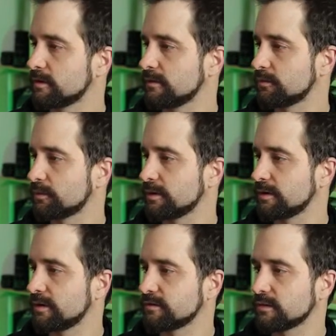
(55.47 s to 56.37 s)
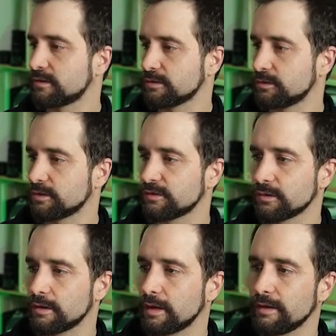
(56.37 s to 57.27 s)
This one is not secured,
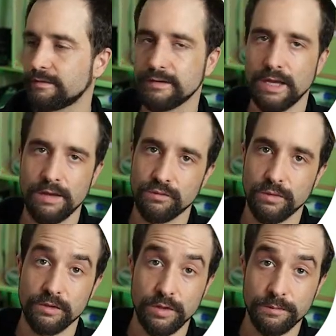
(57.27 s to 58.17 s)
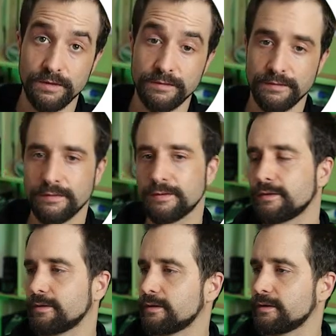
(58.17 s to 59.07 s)
so I still have to encrypt it
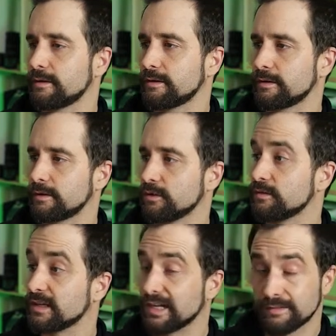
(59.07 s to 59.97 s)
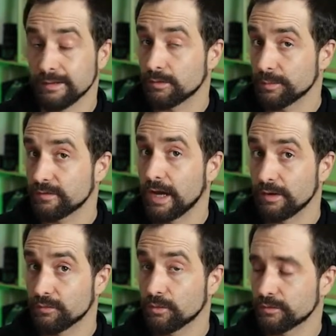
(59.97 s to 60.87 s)
using Let's Encrypt
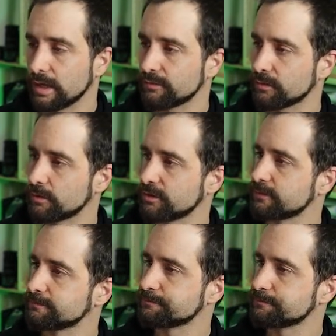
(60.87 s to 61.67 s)
afterwards.